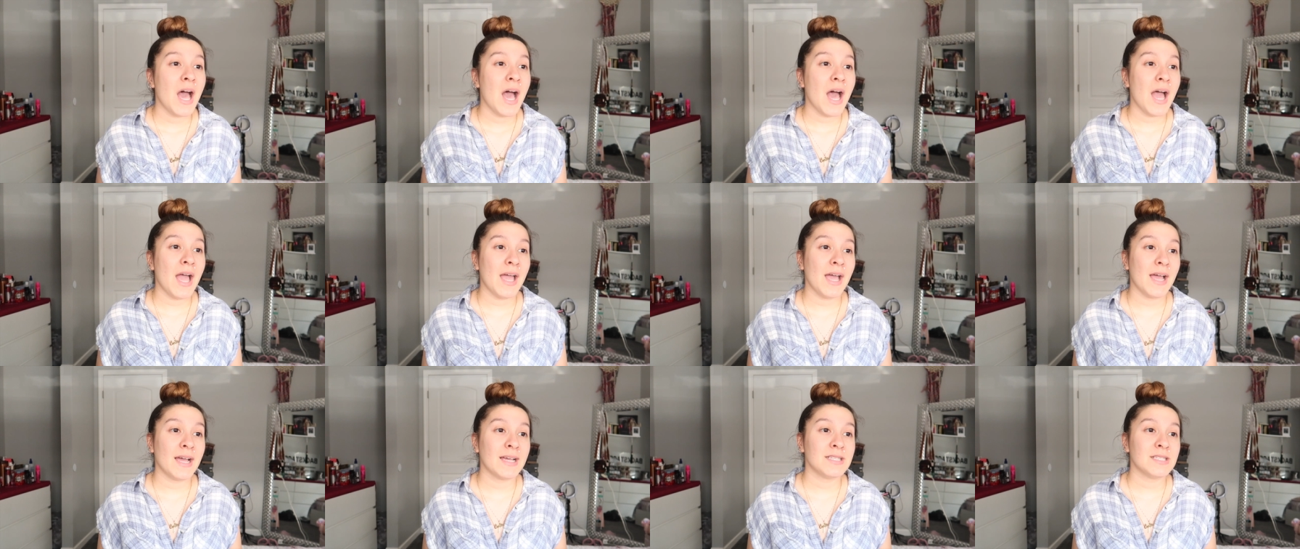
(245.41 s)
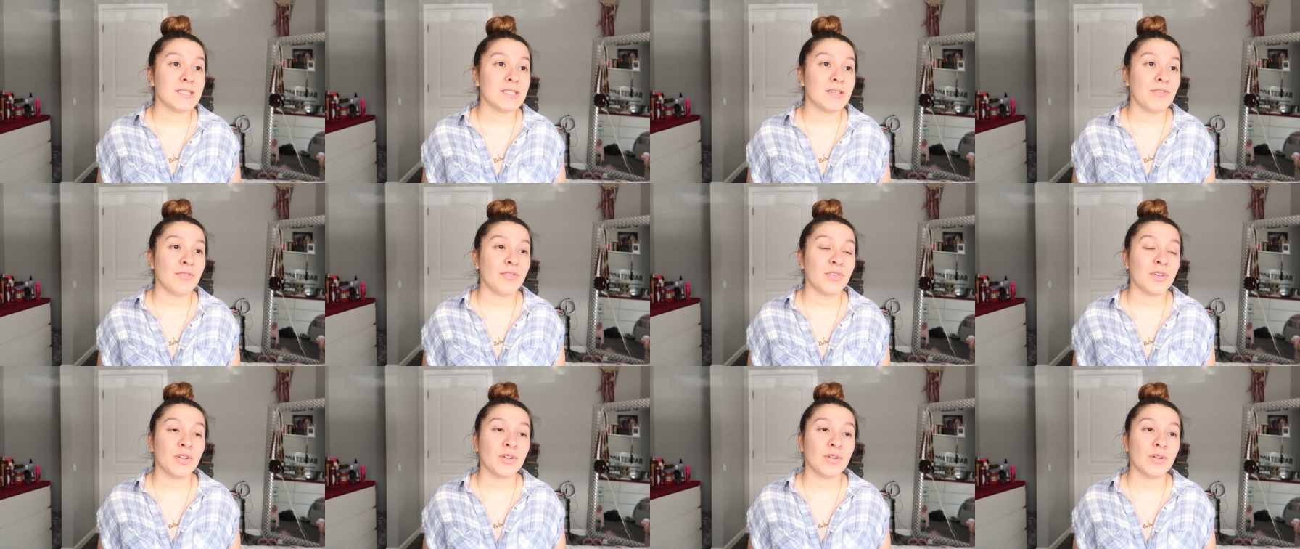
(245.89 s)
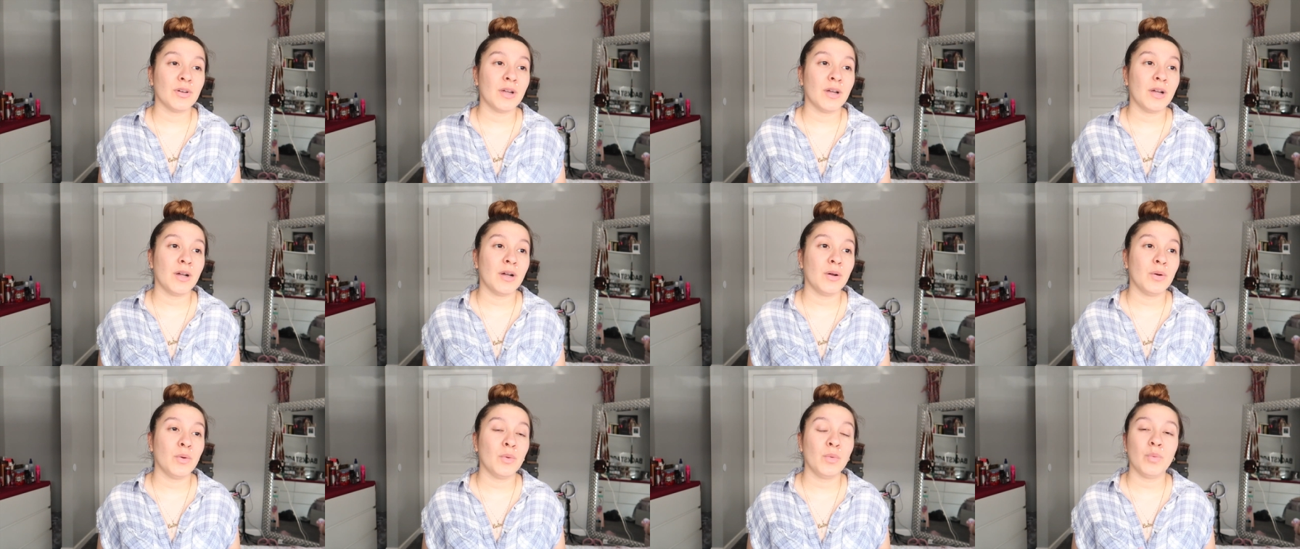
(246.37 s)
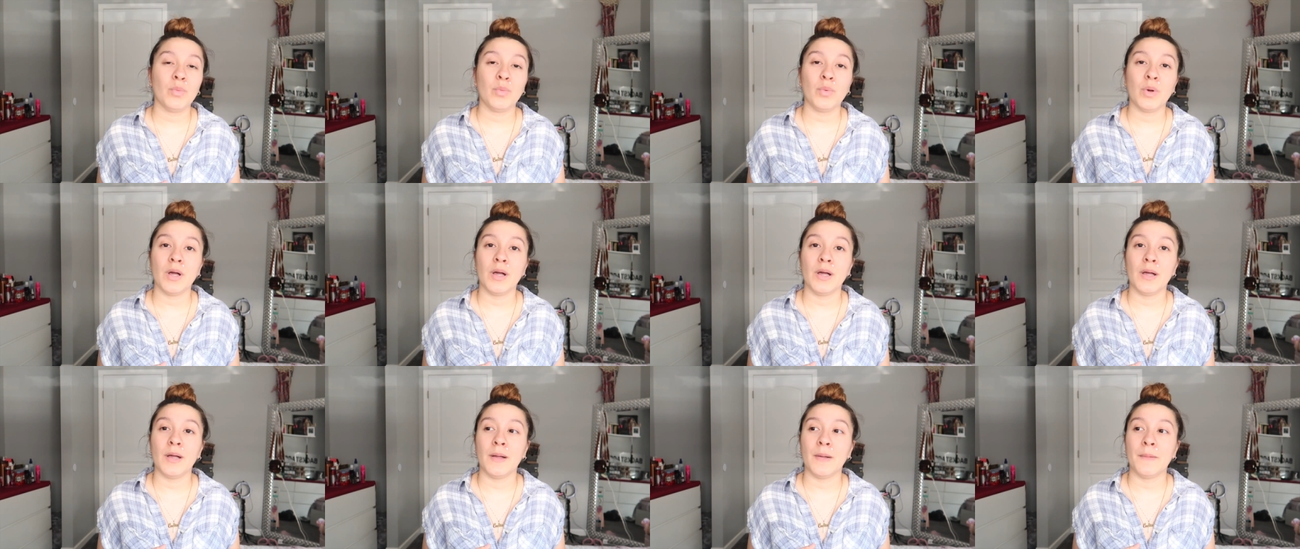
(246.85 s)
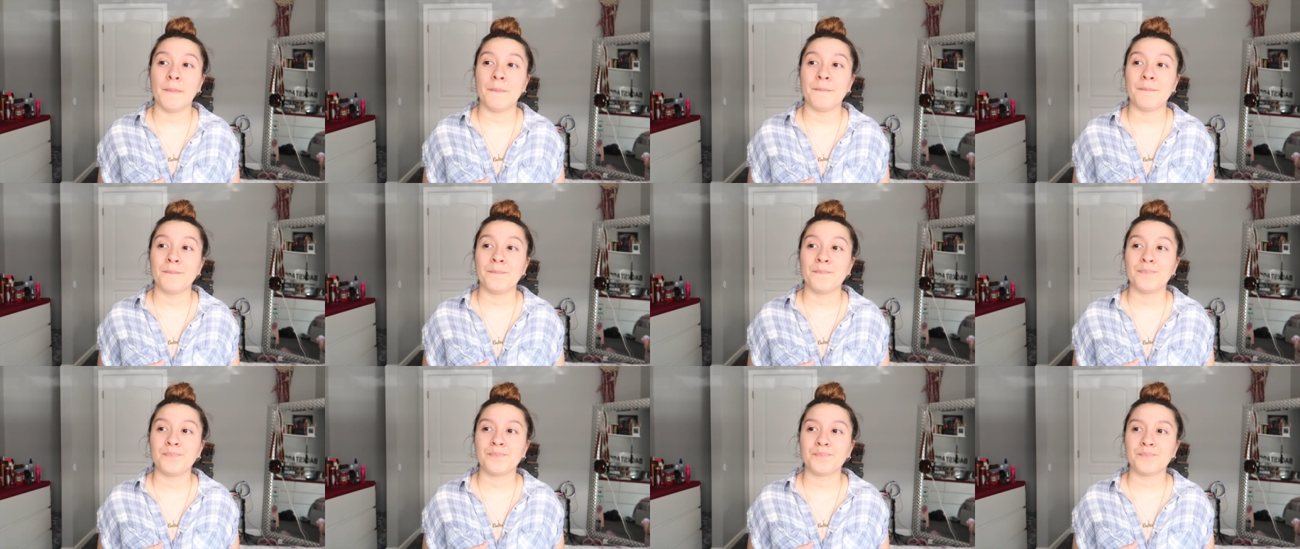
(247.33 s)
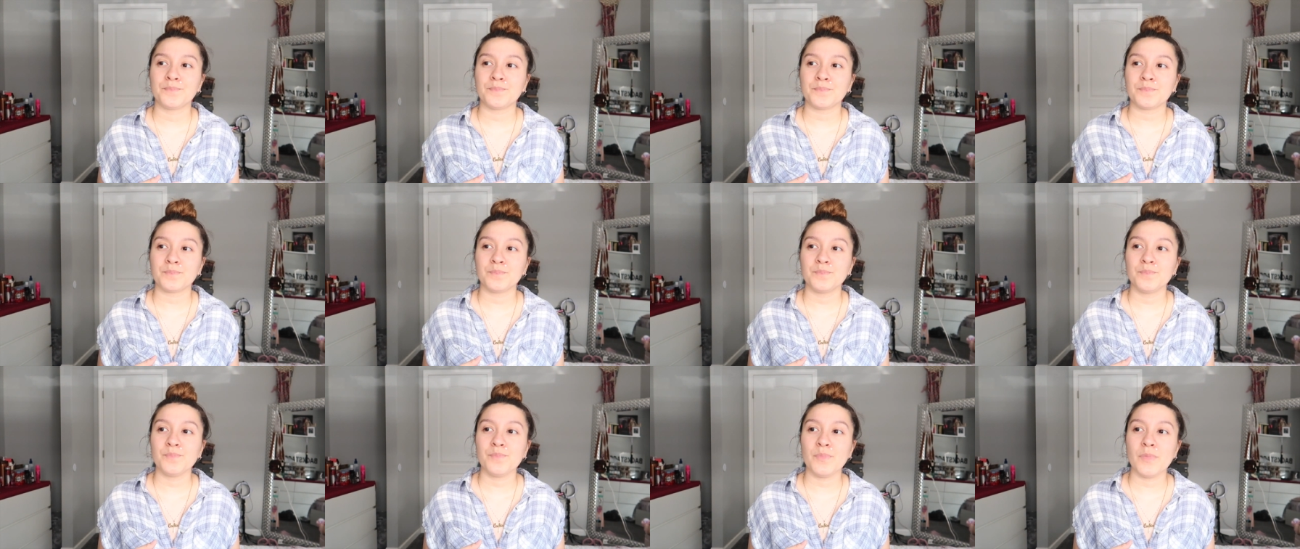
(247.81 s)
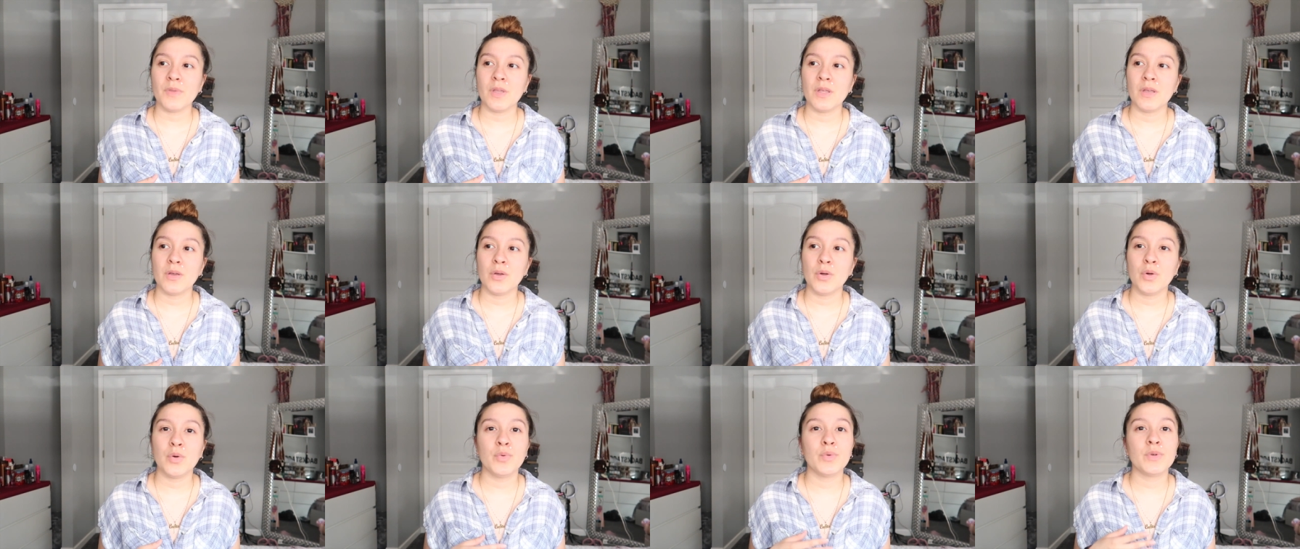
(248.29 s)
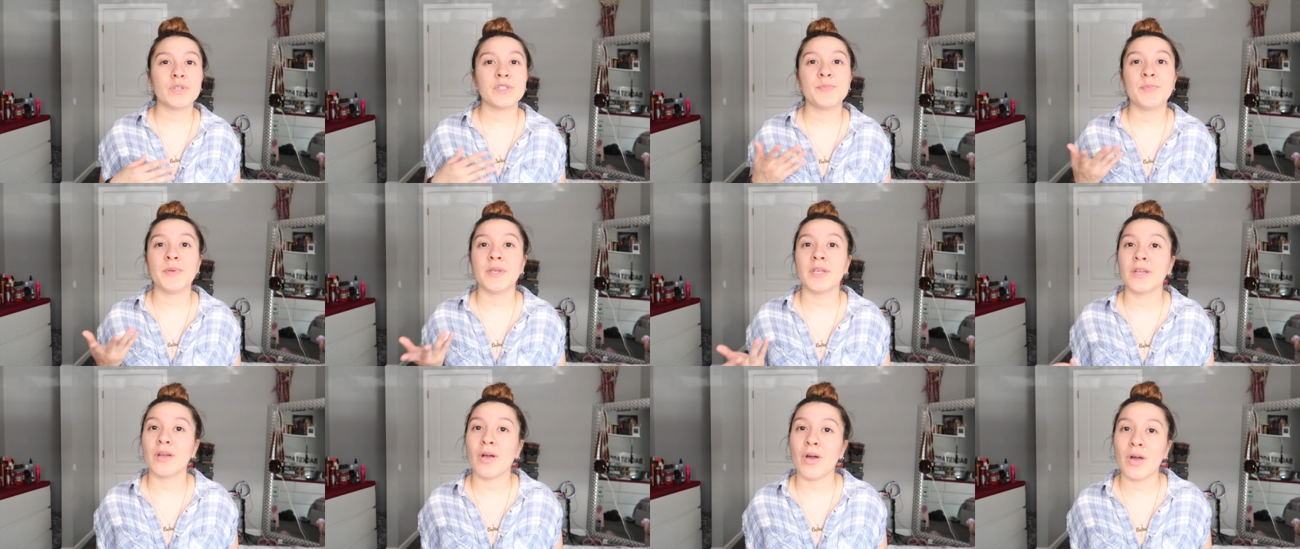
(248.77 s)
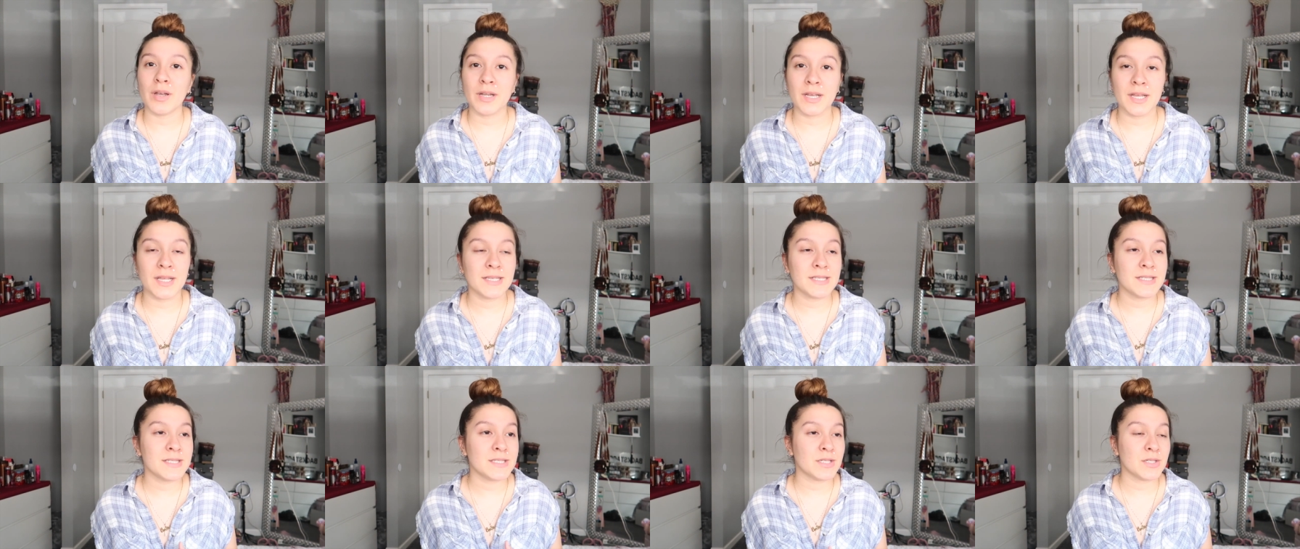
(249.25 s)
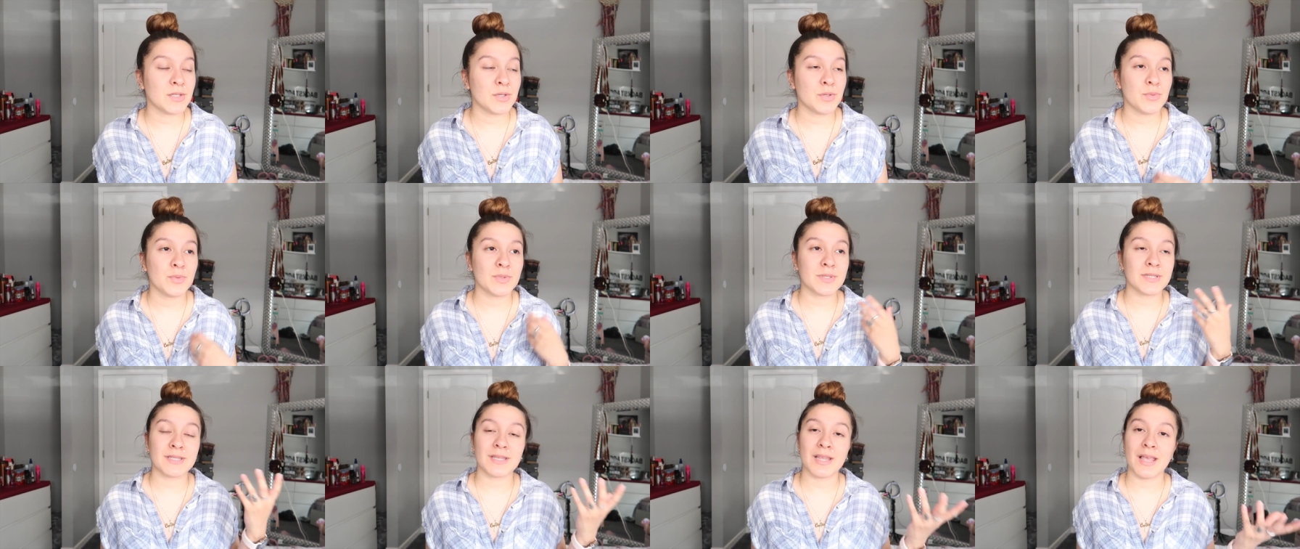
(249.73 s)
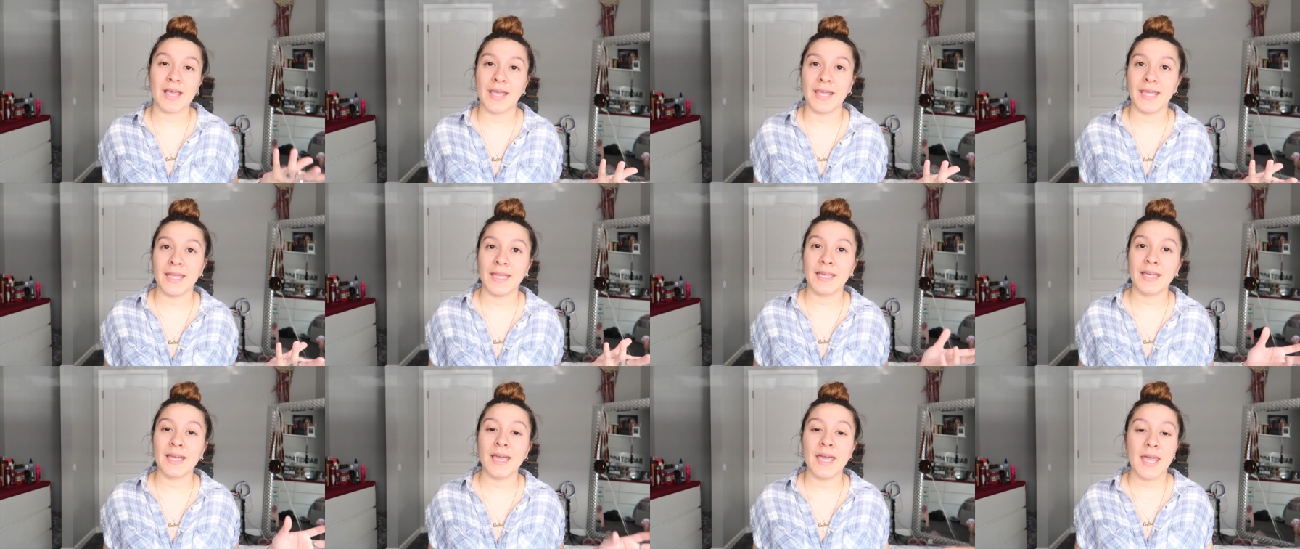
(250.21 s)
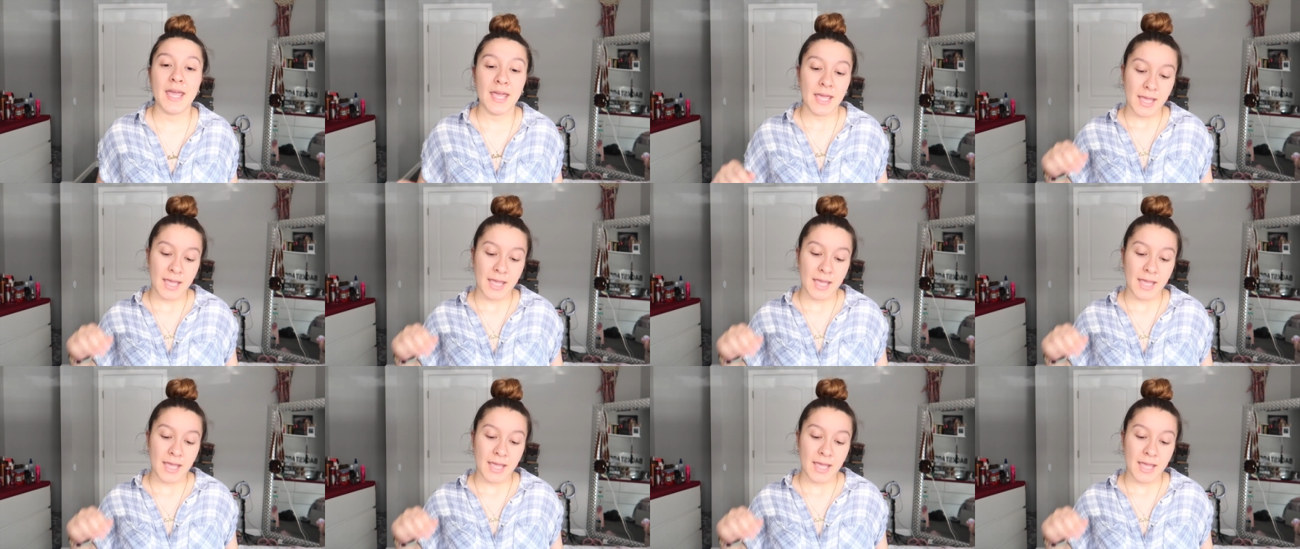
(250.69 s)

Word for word: I had to figure out um, who was being honest and who was lying.